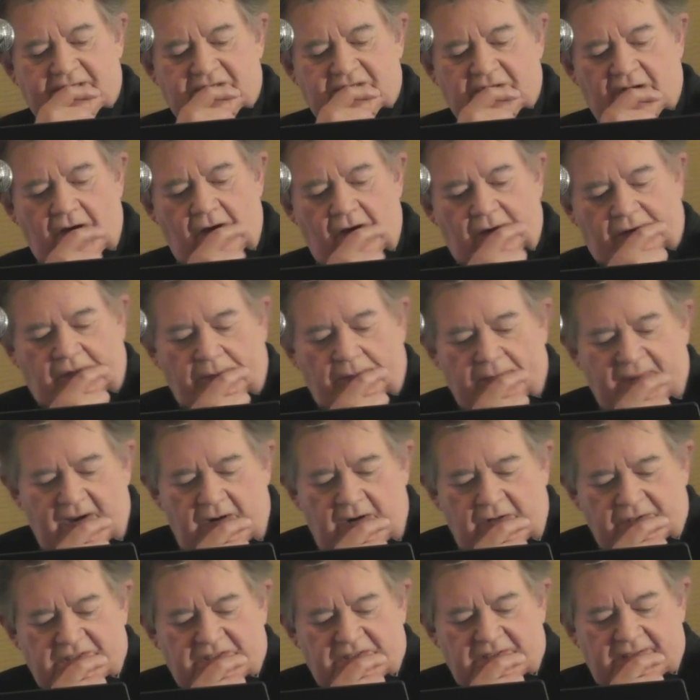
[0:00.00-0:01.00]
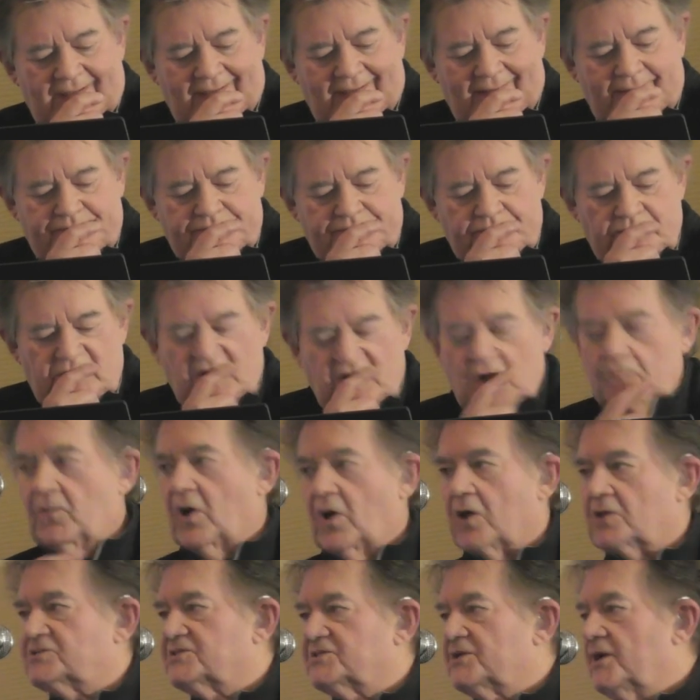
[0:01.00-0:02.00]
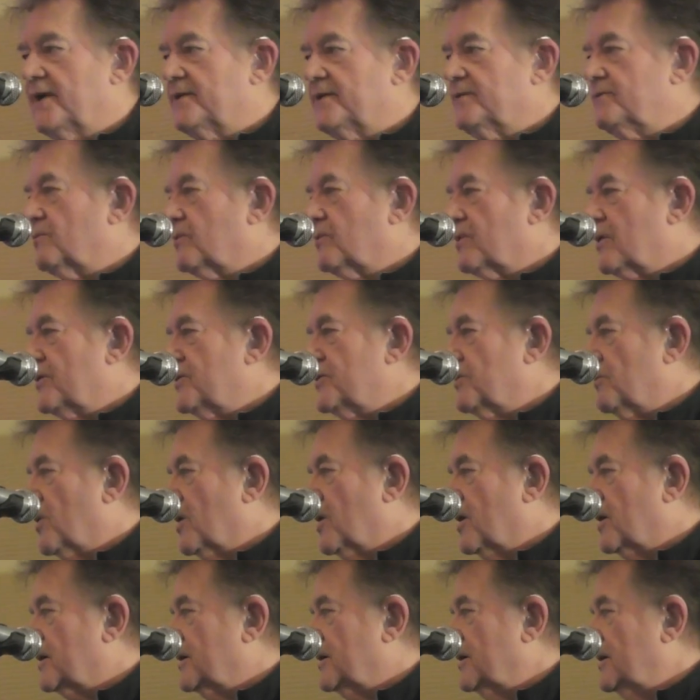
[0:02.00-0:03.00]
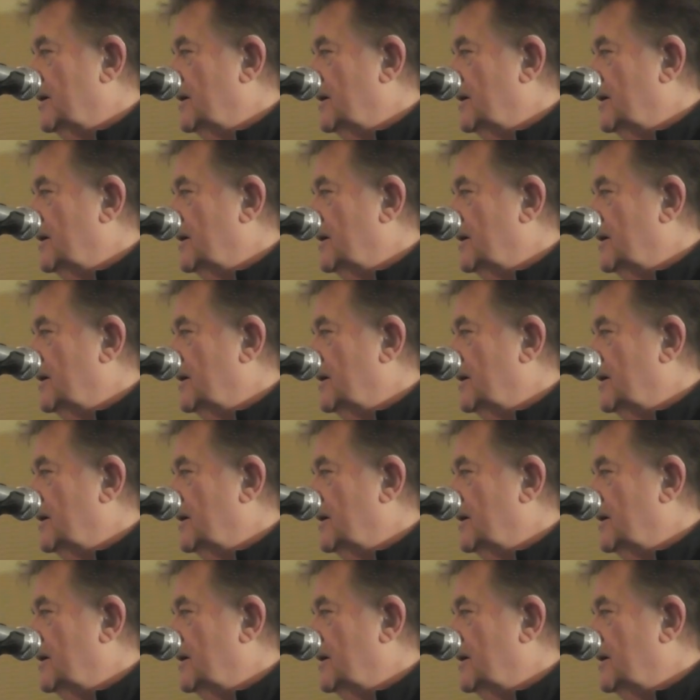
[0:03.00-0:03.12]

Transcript: to talk about um, Mark Seiden. Where are you, Mark?